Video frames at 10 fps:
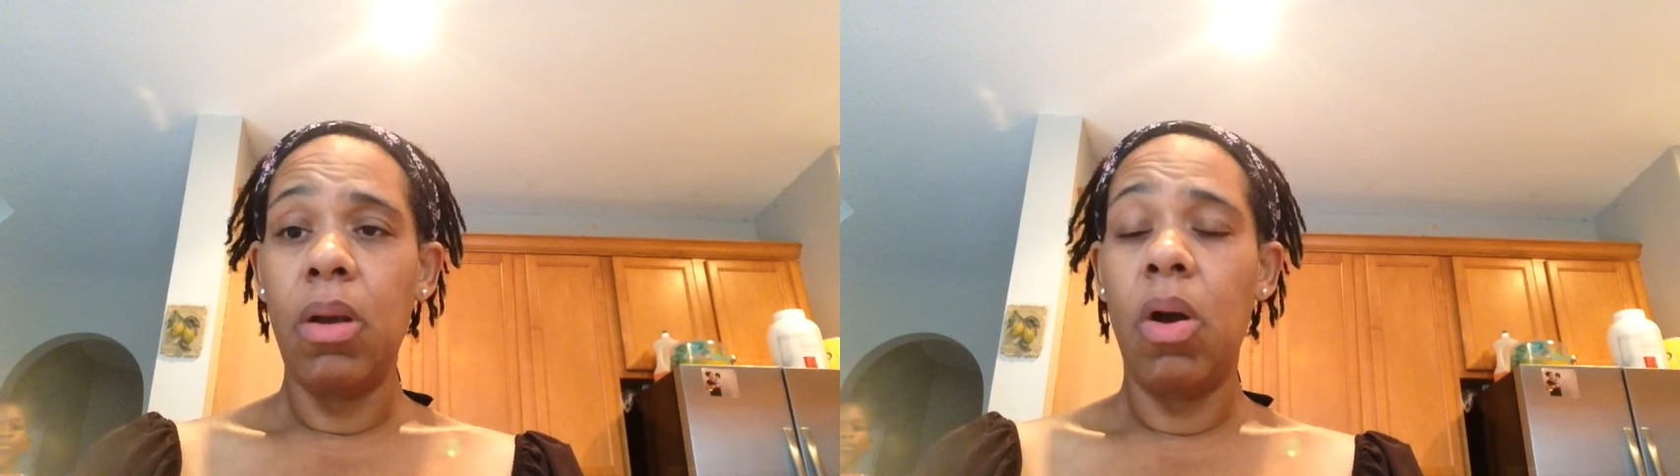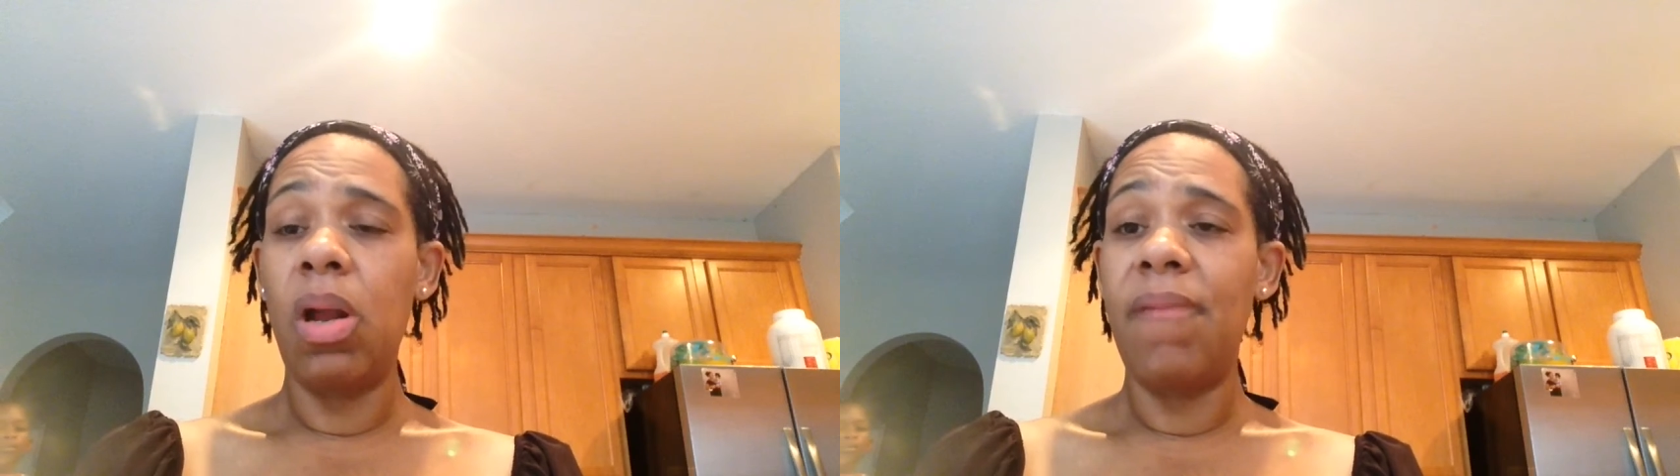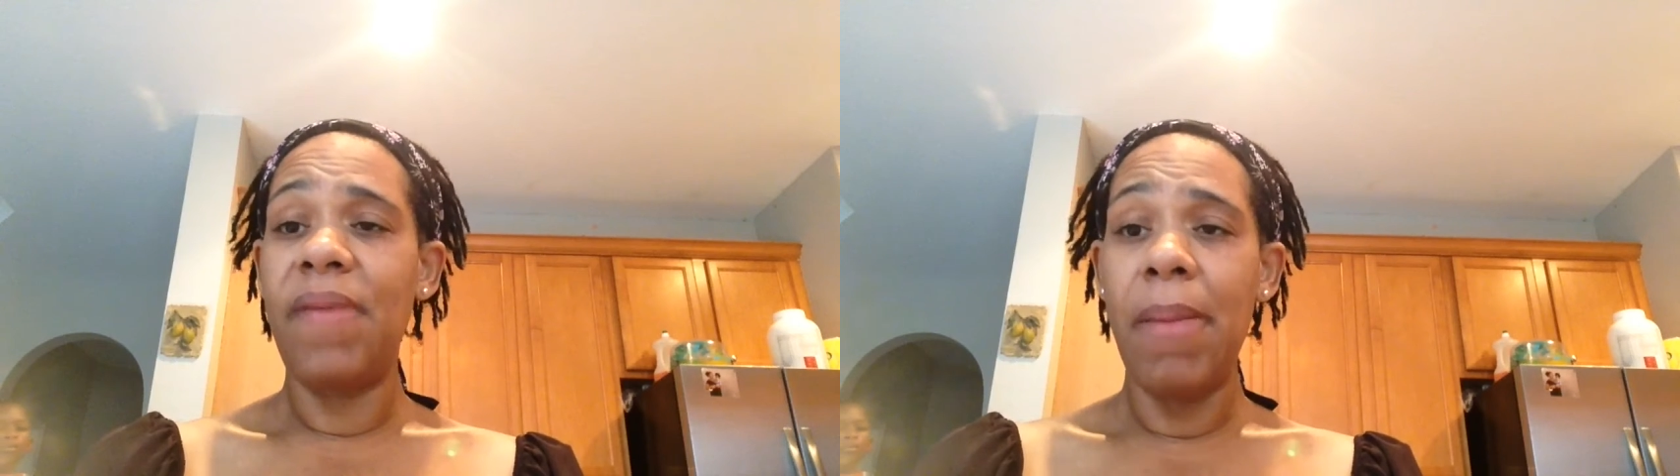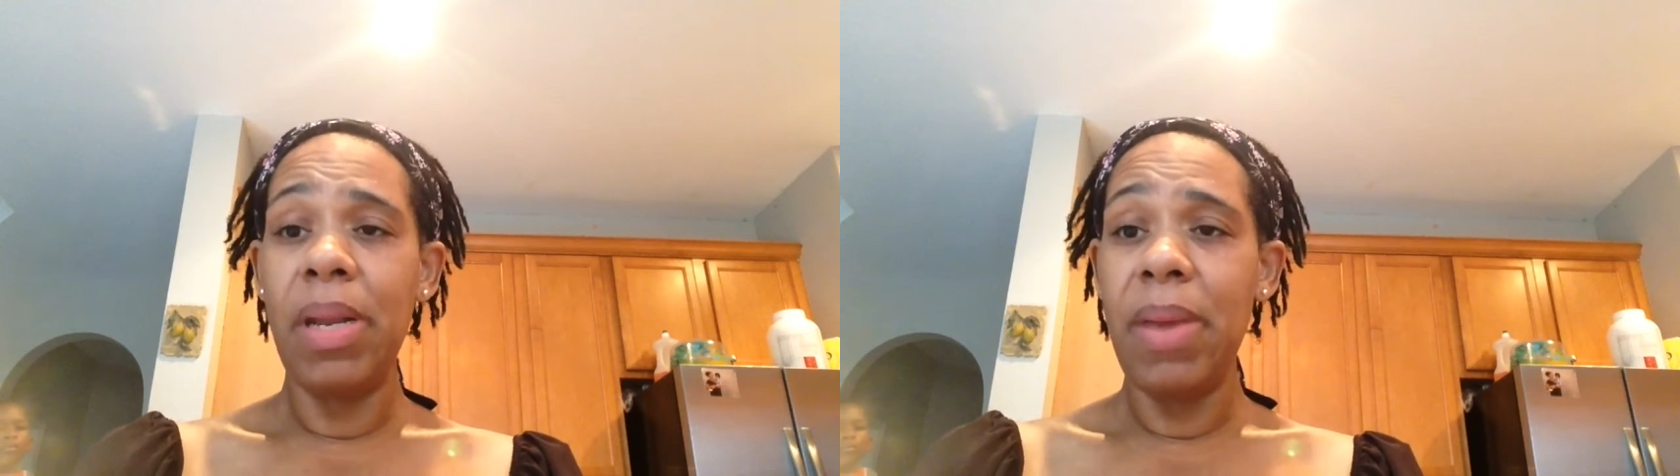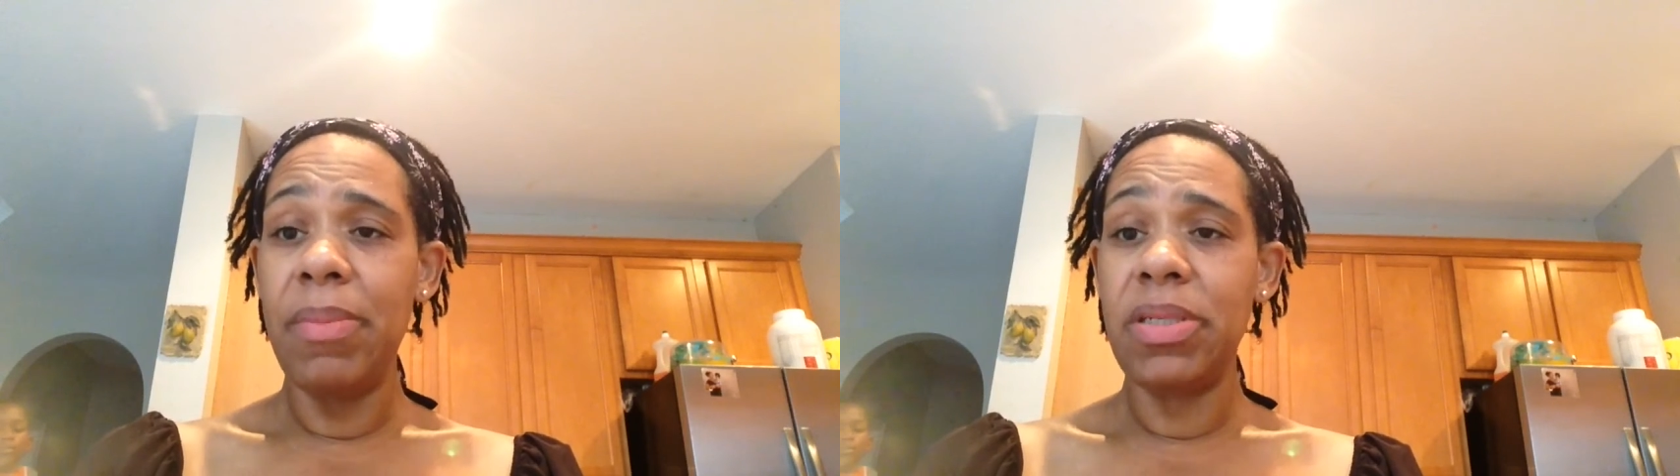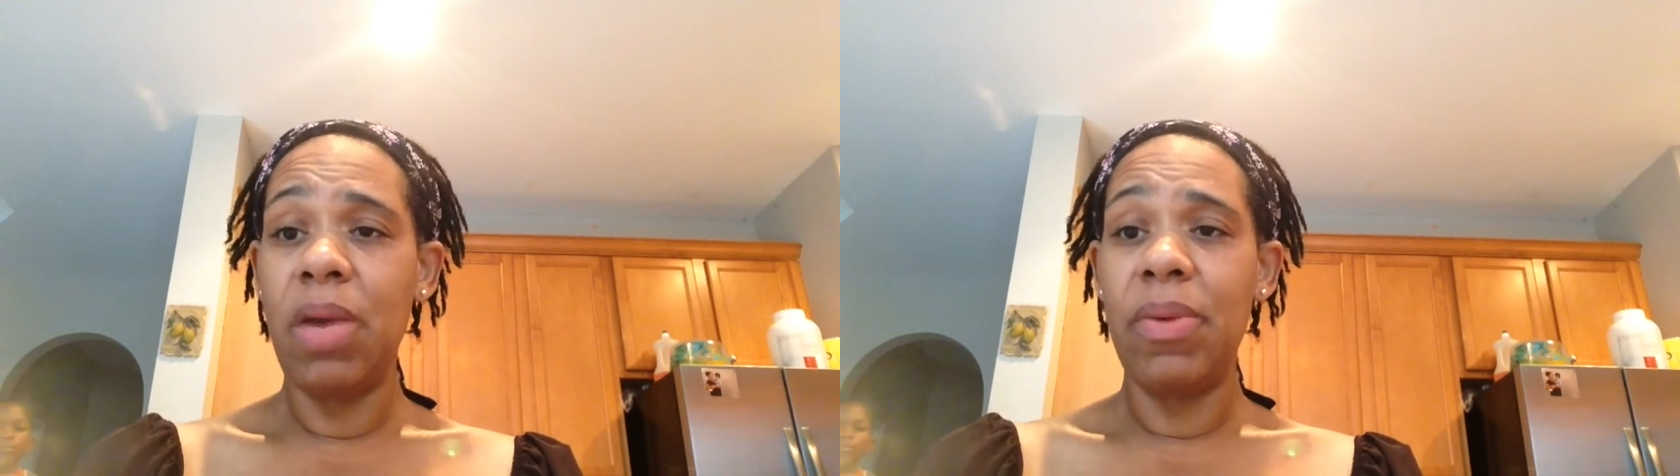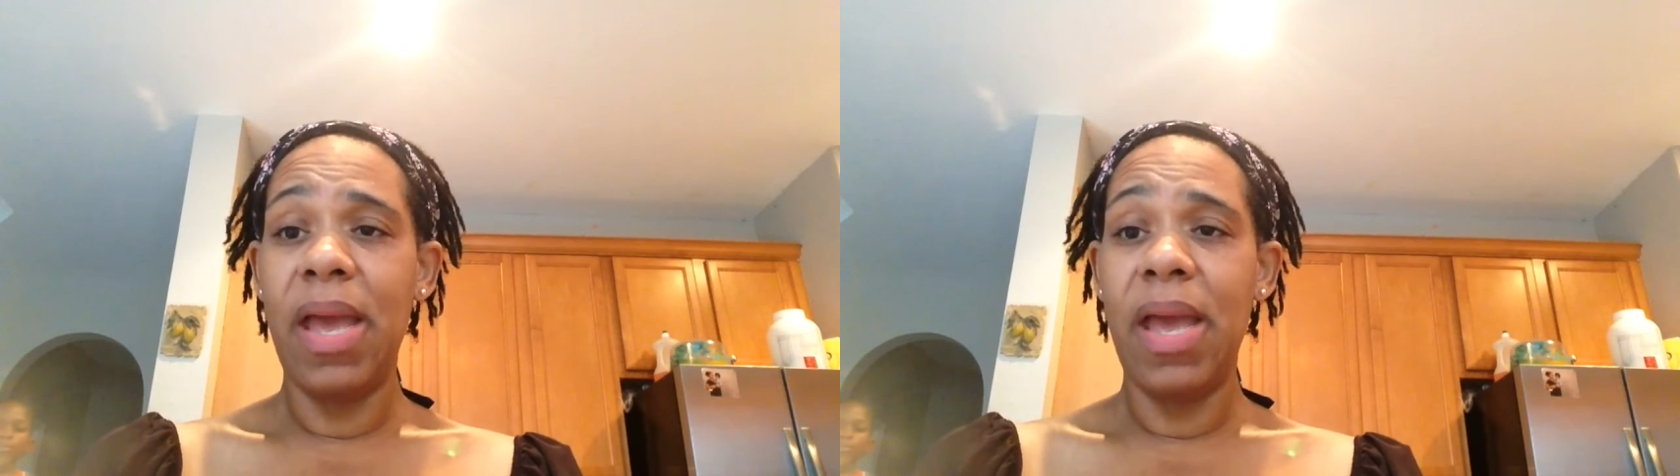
all our family members that we